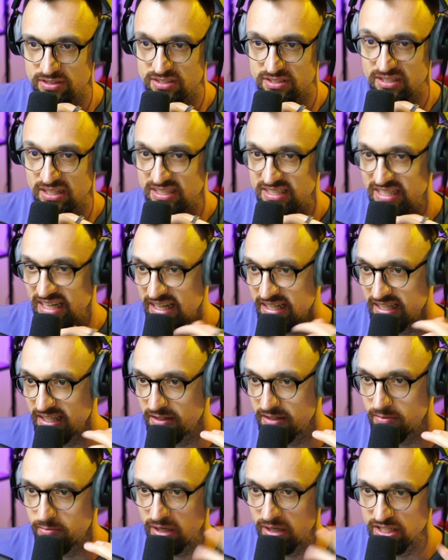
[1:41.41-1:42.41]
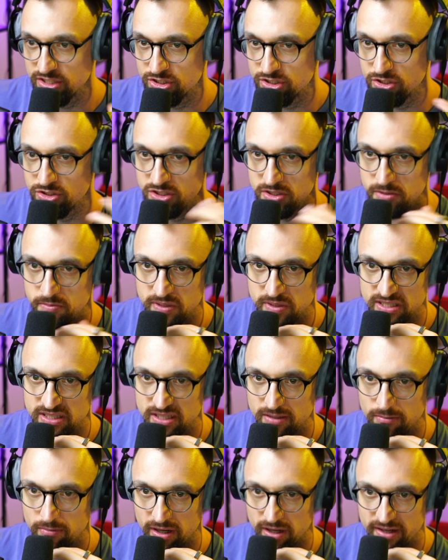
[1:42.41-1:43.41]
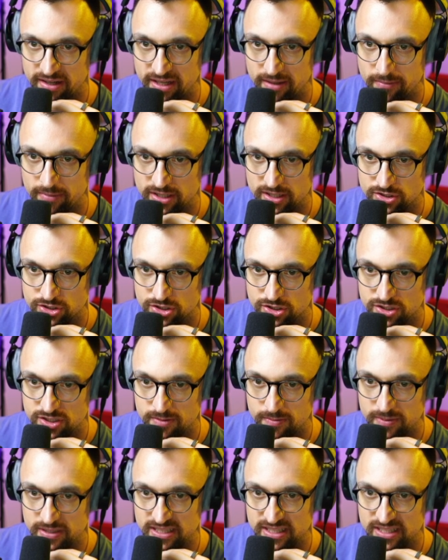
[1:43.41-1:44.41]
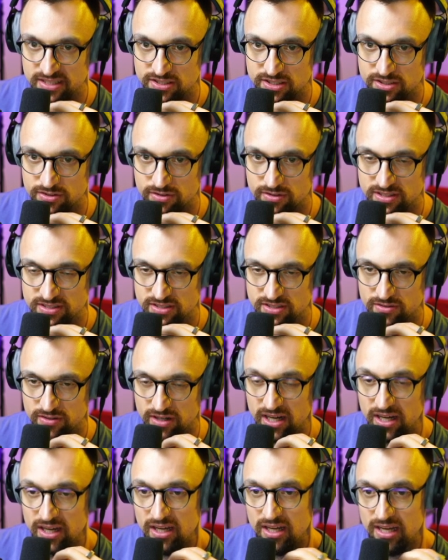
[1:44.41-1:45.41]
etc., DALI by ChatGPT, Monday by ChatGPT, etc., etc.